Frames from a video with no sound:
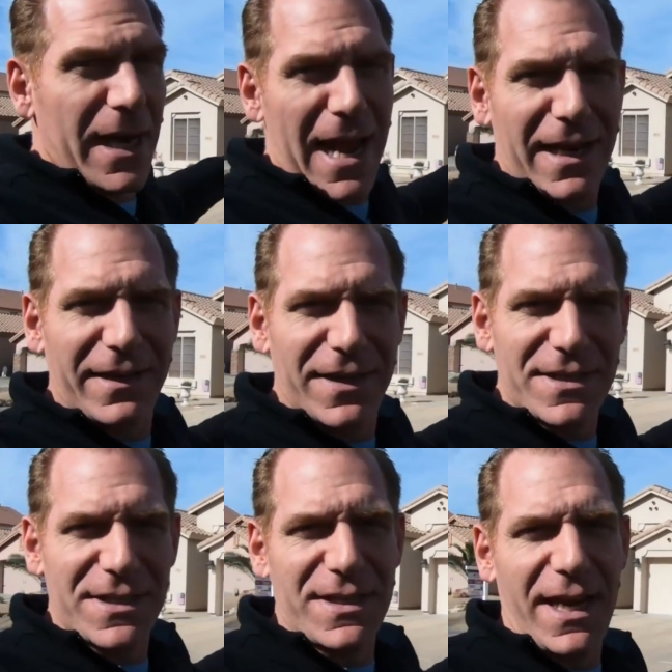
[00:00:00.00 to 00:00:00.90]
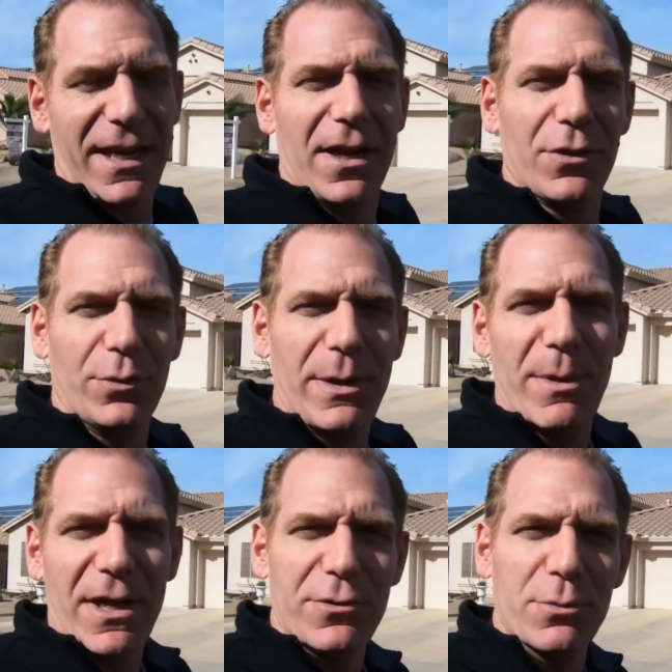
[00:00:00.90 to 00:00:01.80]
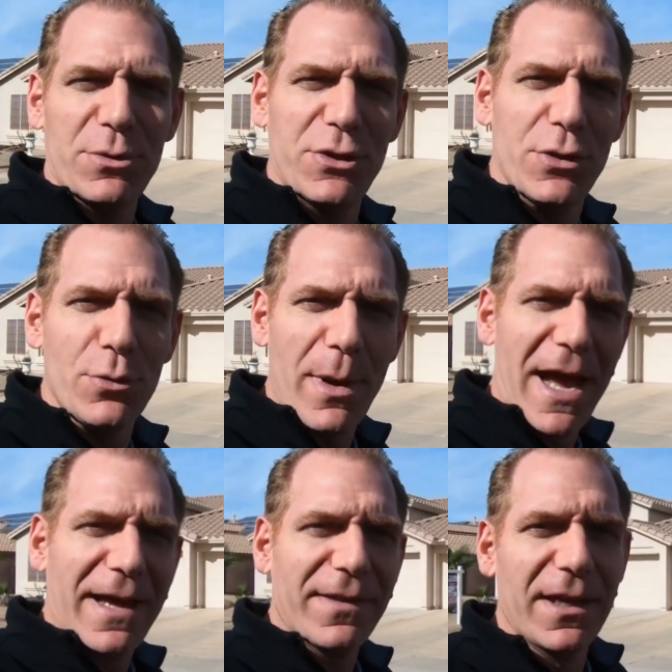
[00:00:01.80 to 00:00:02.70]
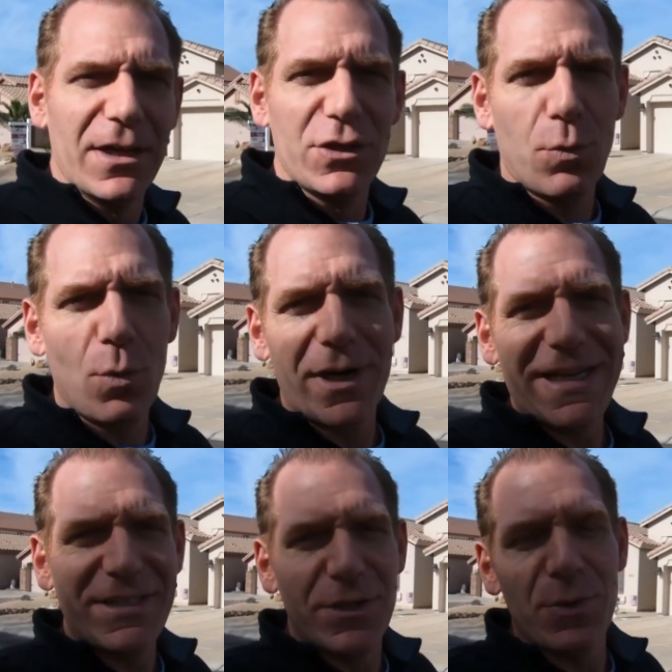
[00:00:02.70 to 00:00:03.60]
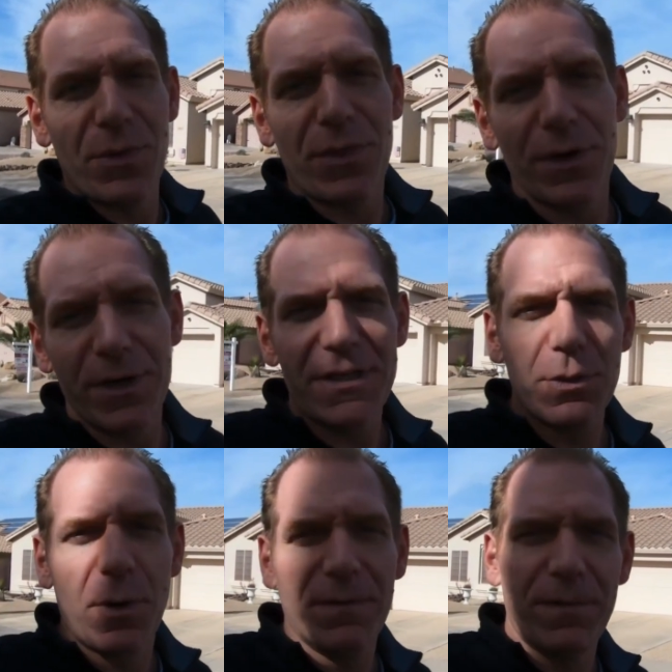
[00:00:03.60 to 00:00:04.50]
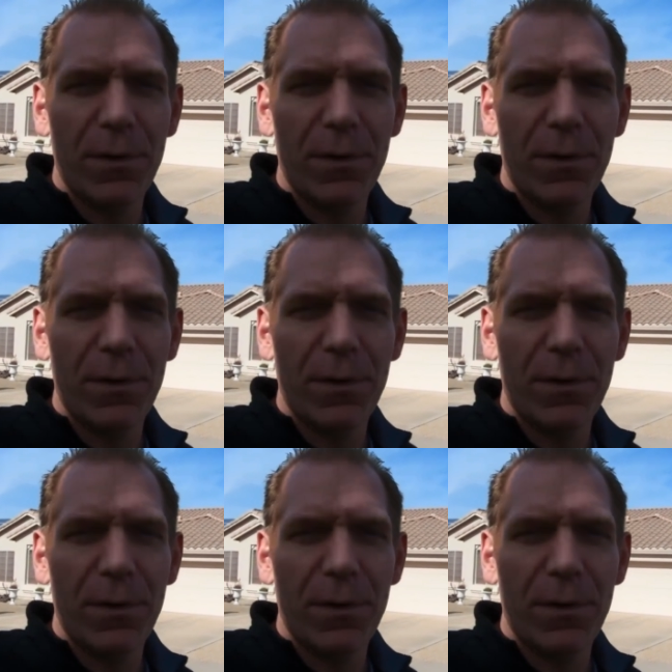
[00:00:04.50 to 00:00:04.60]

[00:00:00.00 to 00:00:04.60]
at. This is a 3-bedroom, 2-bath, 2230 square foot